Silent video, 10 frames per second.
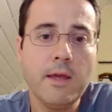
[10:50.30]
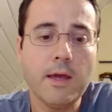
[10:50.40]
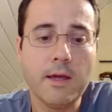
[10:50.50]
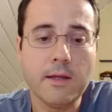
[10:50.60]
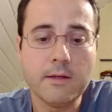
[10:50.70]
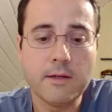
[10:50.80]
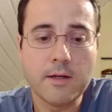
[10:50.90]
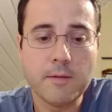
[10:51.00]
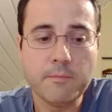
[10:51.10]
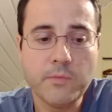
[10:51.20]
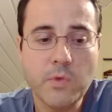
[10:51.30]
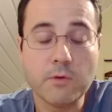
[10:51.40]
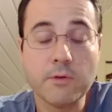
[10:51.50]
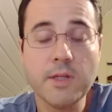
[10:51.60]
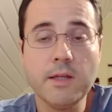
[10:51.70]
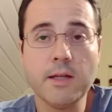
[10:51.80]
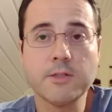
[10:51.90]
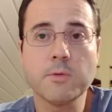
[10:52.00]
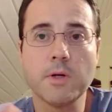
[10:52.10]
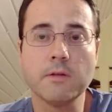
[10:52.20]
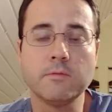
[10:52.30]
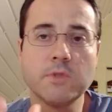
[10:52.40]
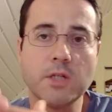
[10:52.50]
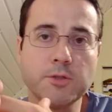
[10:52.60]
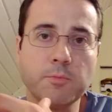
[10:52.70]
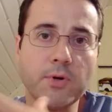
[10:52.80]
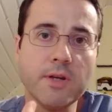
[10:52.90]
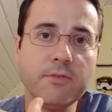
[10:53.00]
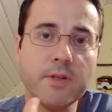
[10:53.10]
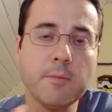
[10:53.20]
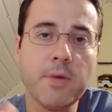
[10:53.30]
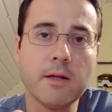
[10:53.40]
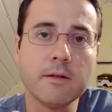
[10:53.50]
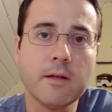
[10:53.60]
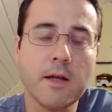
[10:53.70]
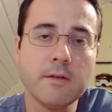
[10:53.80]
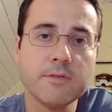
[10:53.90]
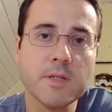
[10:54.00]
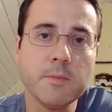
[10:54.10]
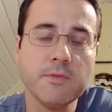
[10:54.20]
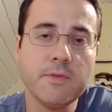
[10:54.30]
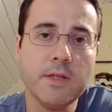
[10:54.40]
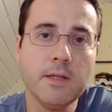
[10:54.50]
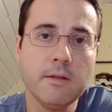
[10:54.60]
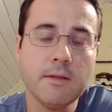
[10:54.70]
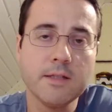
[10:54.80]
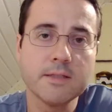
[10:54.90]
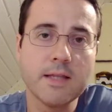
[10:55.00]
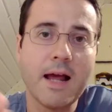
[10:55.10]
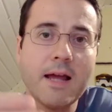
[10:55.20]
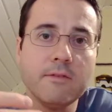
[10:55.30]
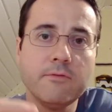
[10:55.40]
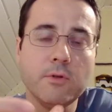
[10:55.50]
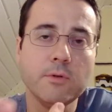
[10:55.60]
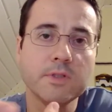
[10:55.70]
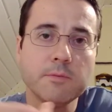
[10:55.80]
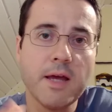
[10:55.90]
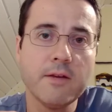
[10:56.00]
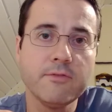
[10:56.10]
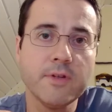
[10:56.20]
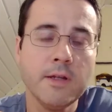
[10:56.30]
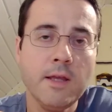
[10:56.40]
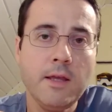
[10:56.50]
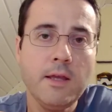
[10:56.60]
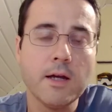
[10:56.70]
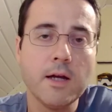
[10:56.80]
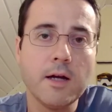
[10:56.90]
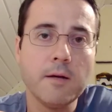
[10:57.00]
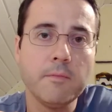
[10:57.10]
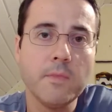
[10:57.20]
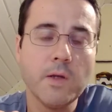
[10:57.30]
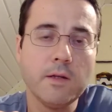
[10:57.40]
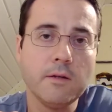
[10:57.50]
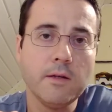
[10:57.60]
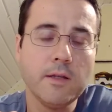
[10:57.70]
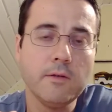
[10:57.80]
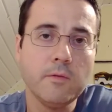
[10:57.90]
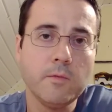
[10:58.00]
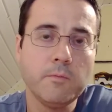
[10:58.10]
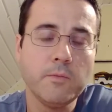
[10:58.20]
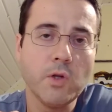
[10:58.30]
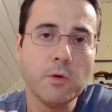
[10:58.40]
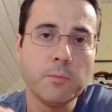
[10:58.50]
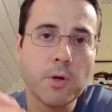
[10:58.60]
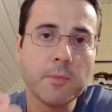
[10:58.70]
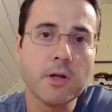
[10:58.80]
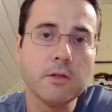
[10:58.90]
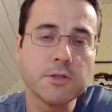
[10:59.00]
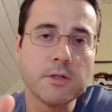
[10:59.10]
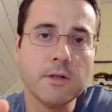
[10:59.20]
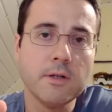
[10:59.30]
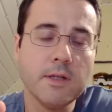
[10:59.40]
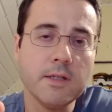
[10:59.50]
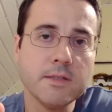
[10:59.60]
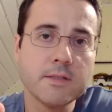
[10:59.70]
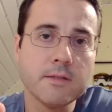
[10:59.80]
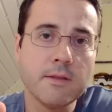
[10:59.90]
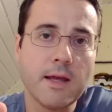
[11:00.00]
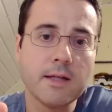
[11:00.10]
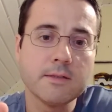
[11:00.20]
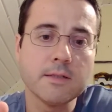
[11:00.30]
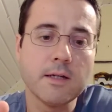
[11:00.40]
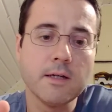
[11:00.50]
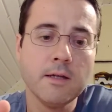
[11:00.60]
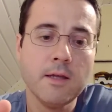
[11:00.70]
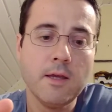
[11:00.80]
And you know, really, I just want to touch briefly upon kind of some of the things that I view as a benefit in you know, permaculture, is that